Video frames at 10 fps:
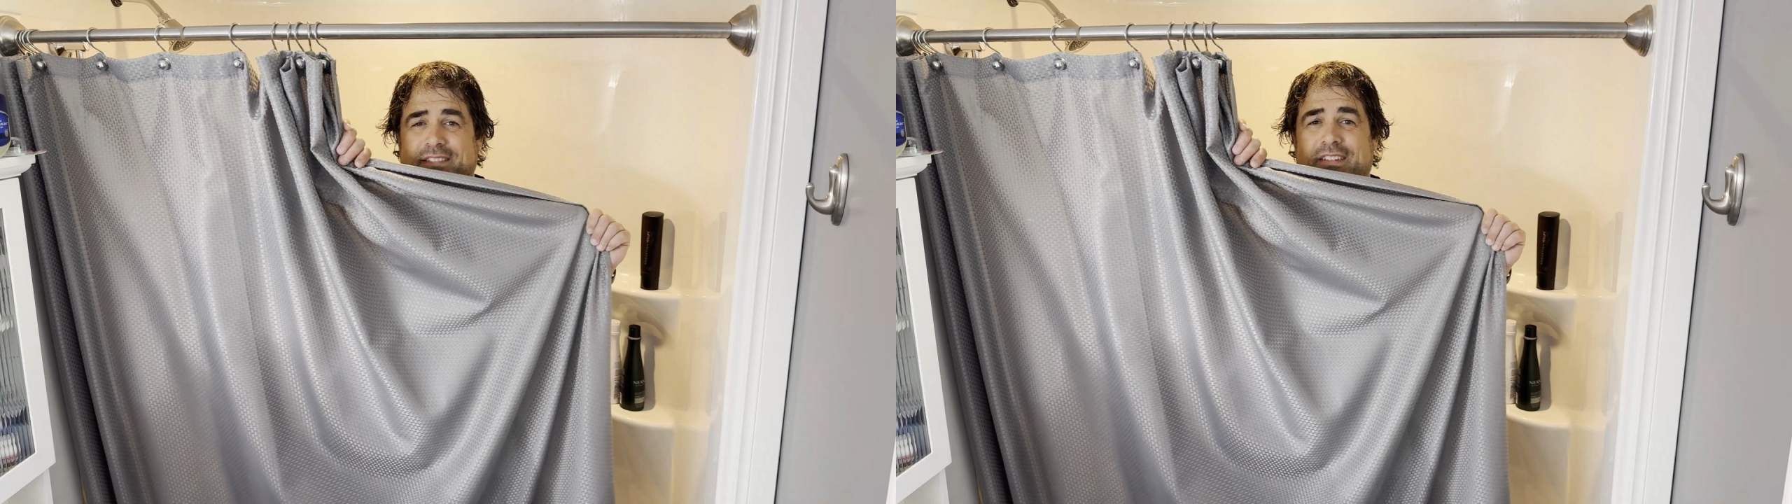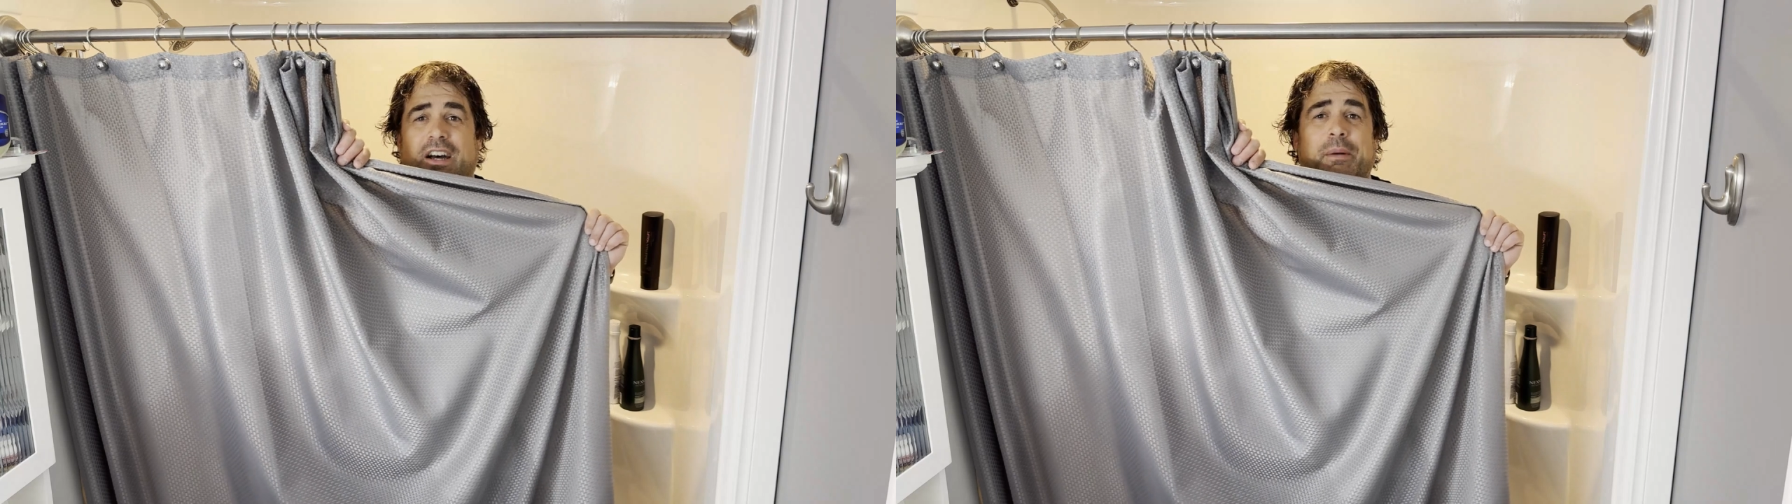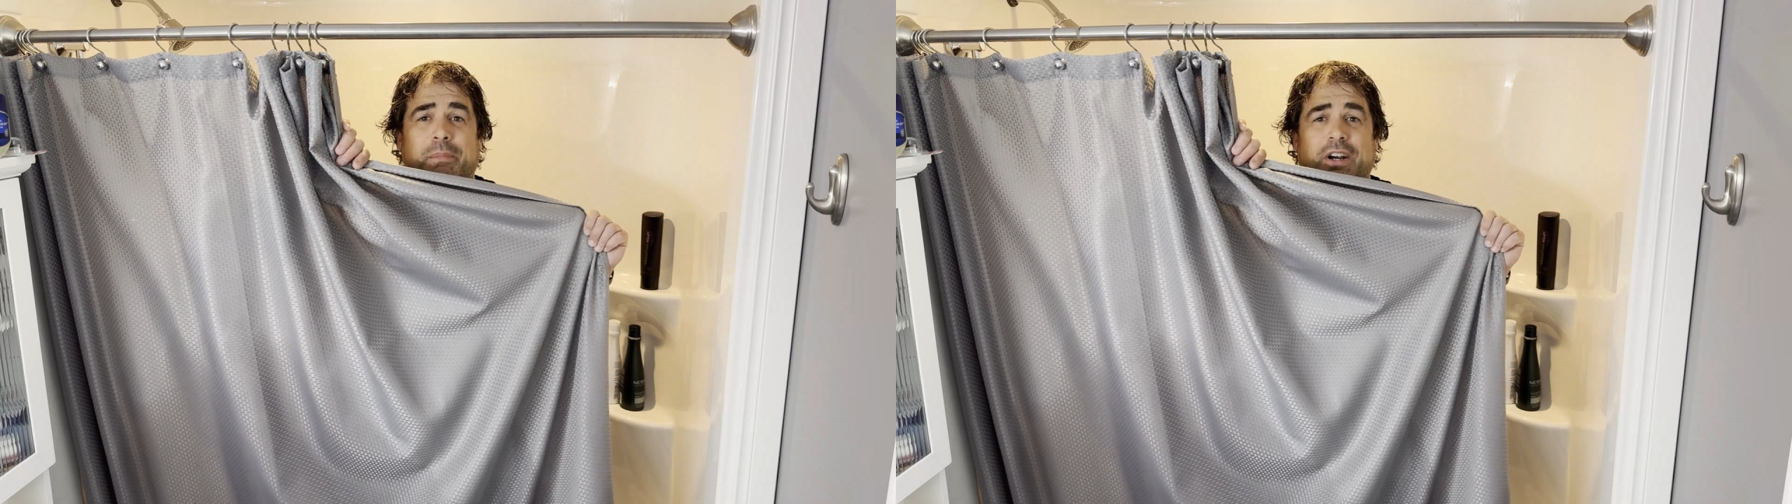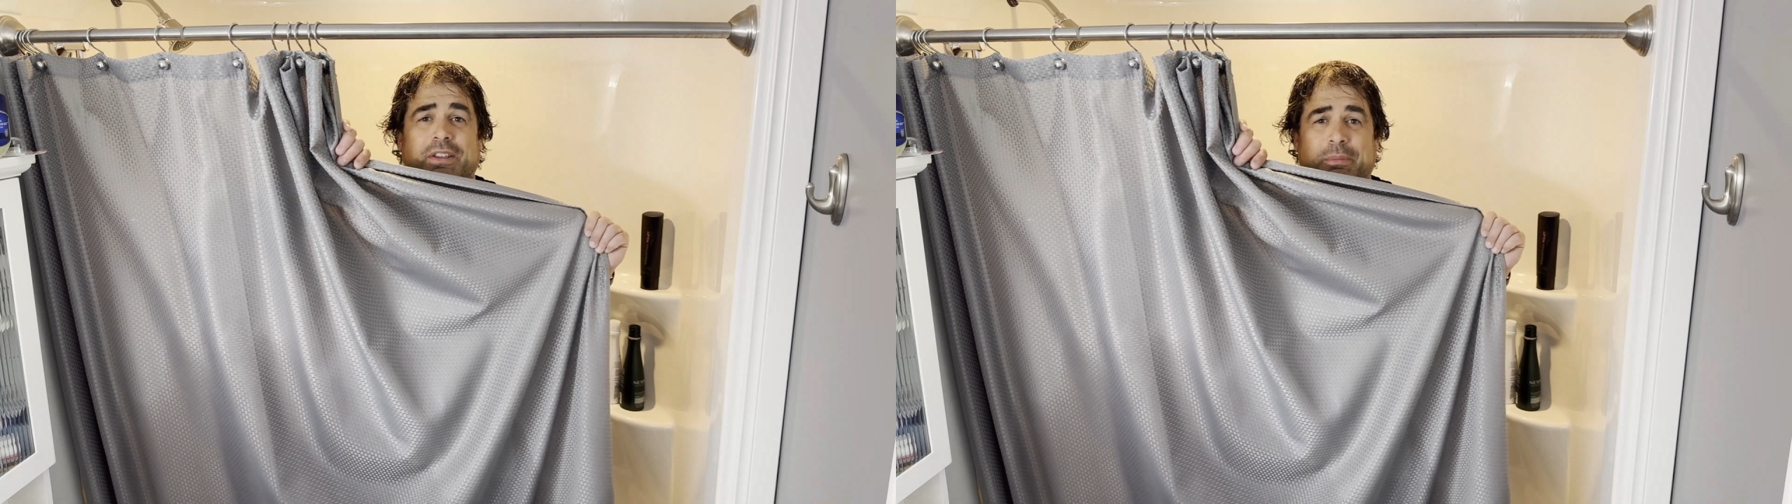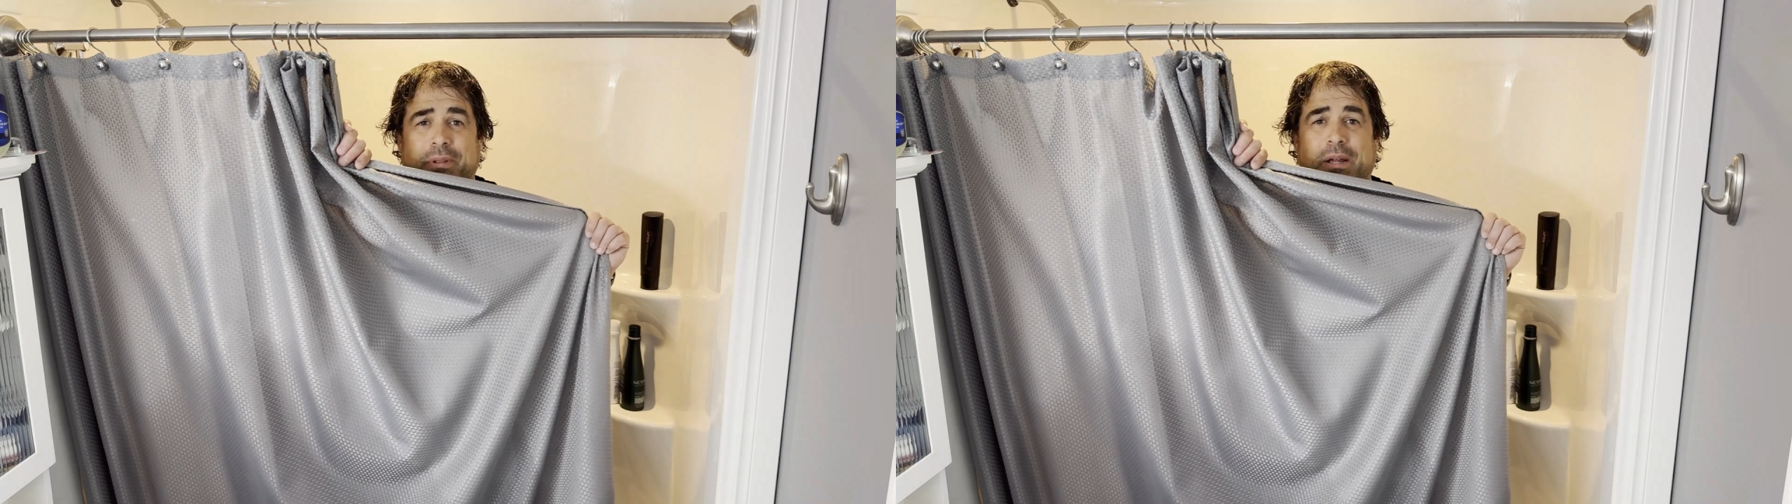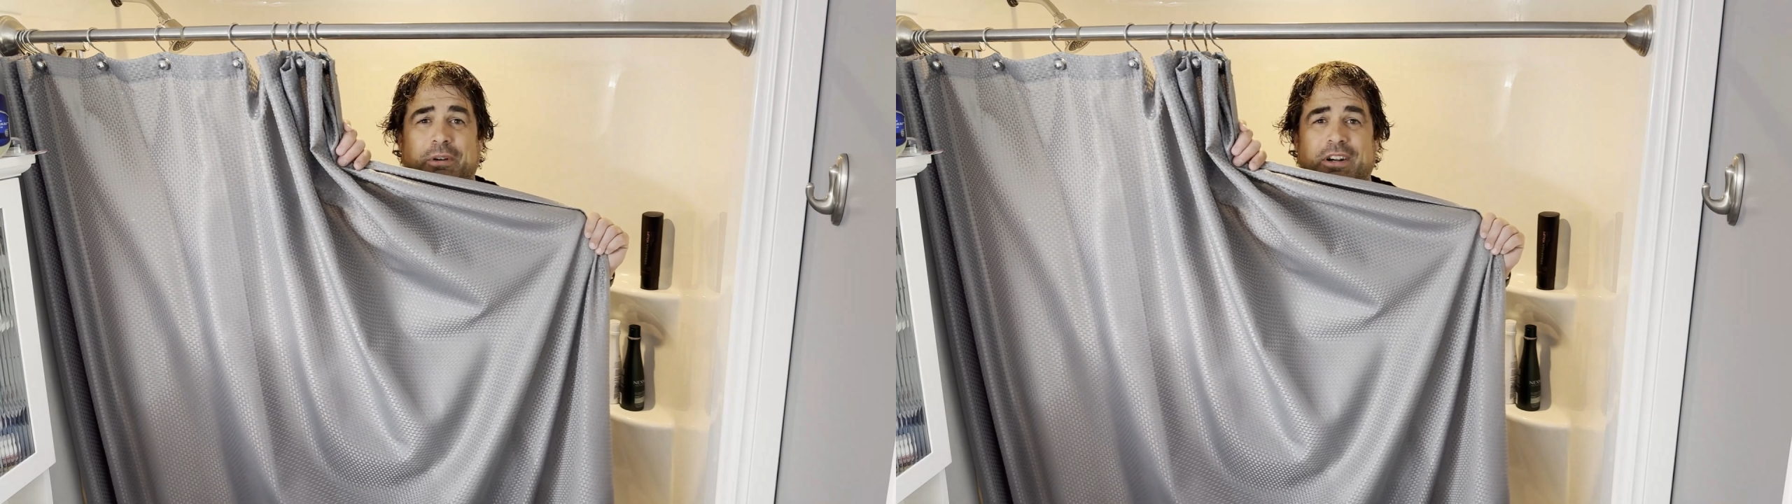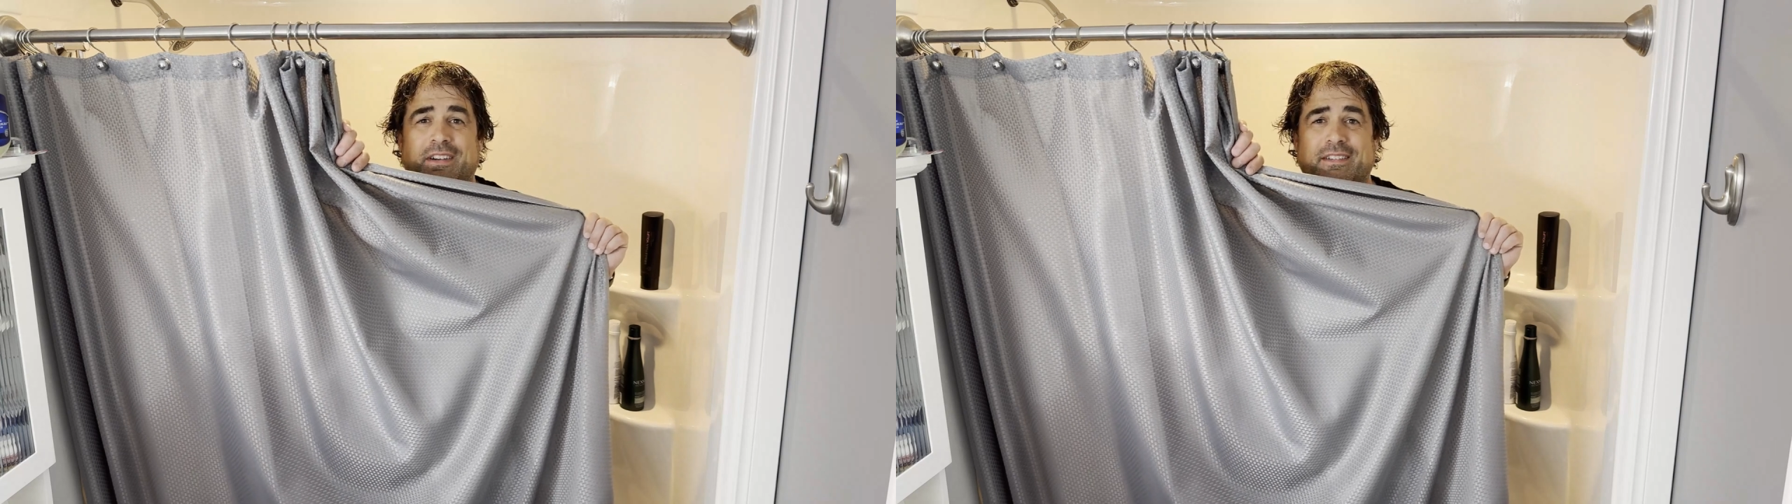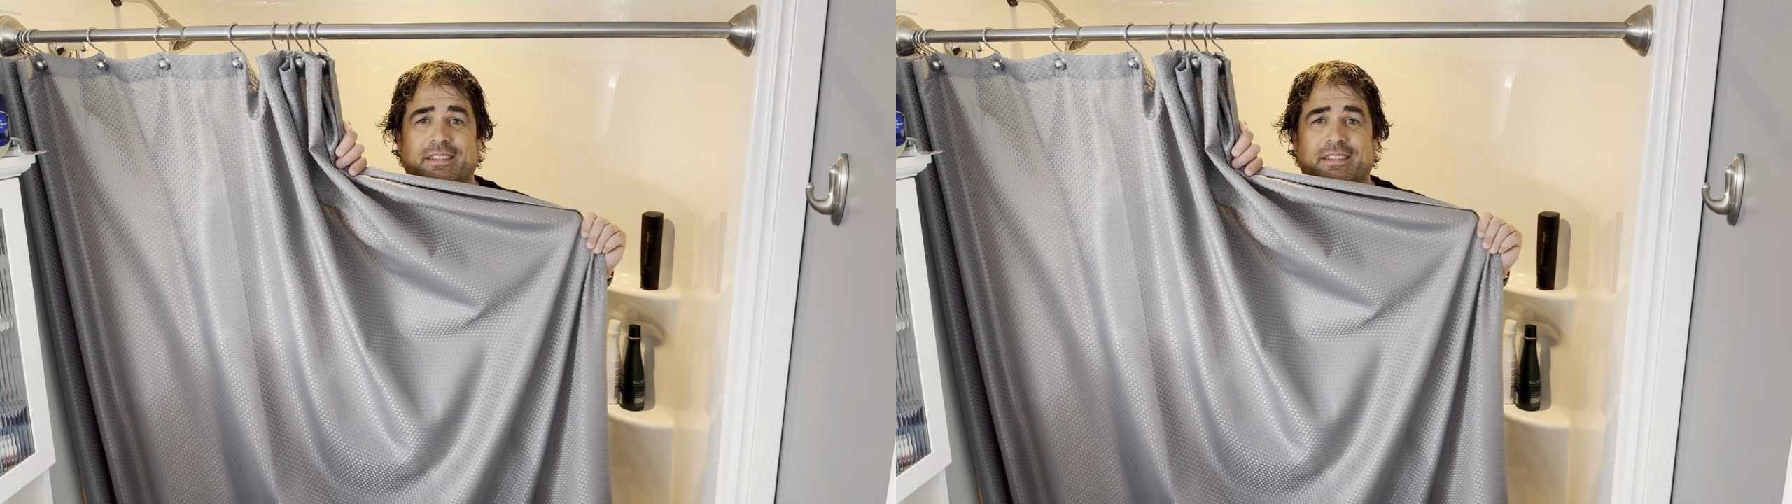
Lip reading: I'm Mark the Plumber.